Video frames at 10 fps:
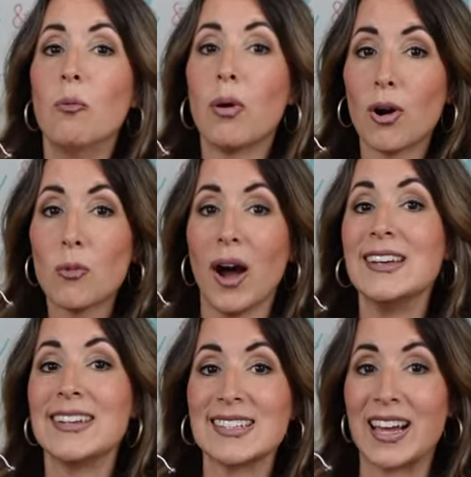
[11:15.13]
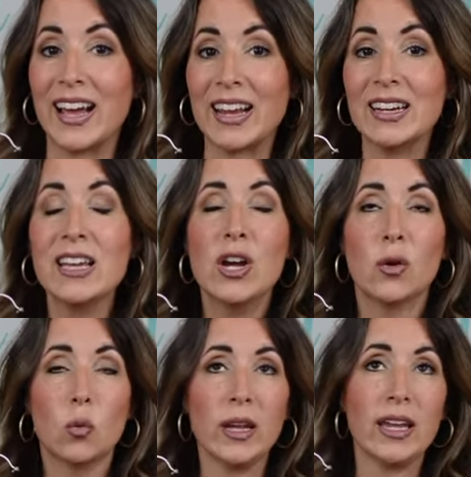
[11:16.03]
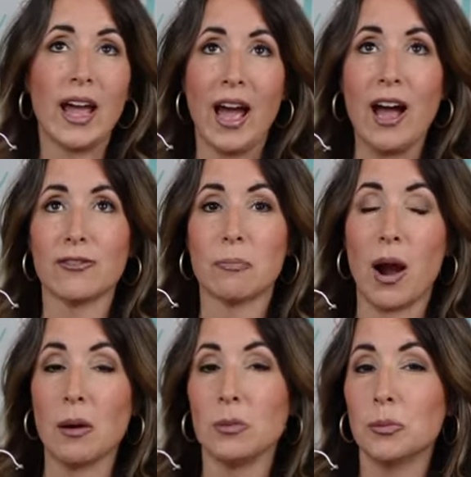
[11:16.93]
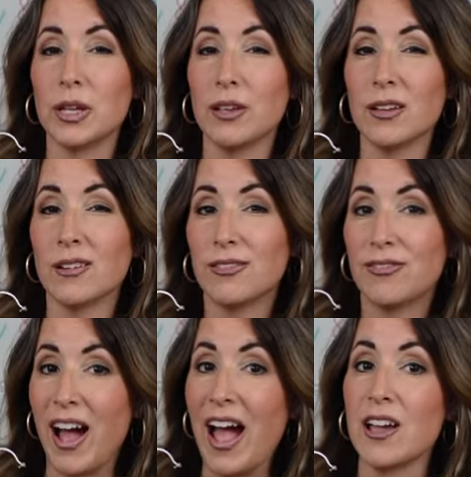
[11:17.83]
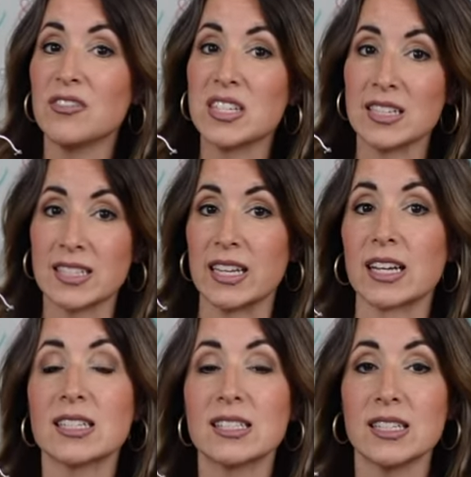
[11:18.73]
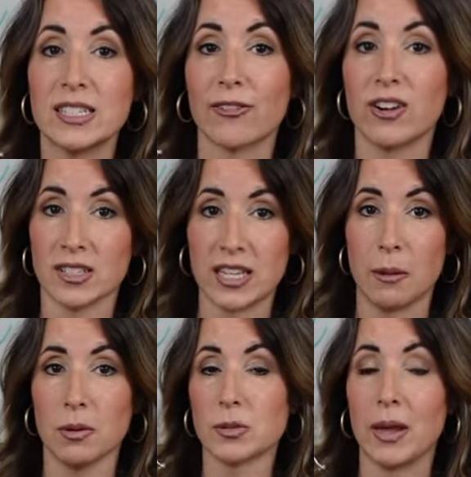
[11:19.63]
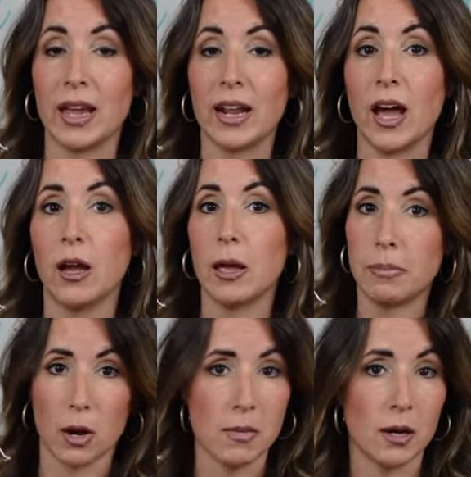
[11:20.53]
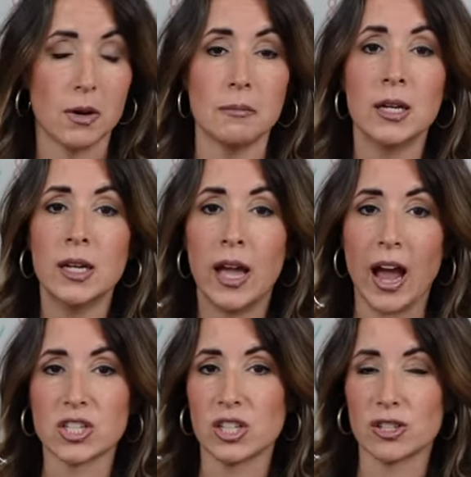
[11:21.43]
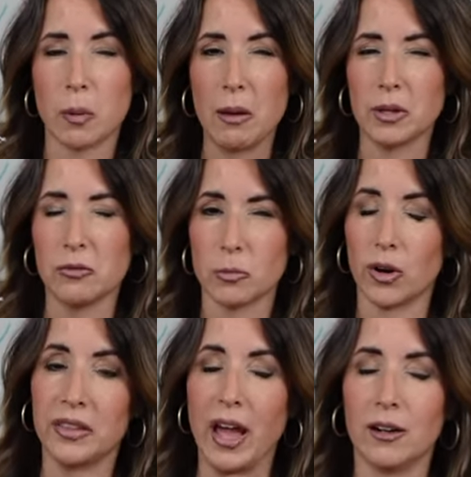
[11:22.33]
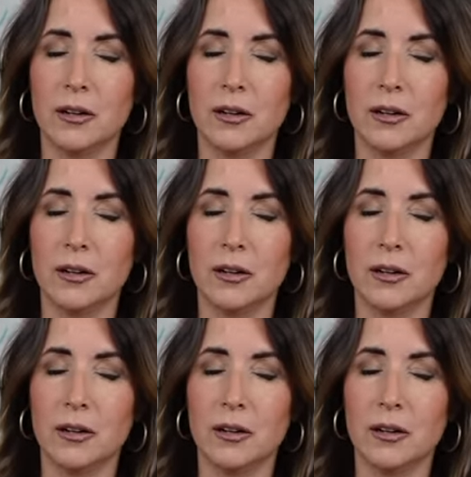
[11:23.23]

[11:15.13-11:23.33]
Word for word: per one design, we have probably five to six different samples made a bare minimum. Actually, there's probably even more than that,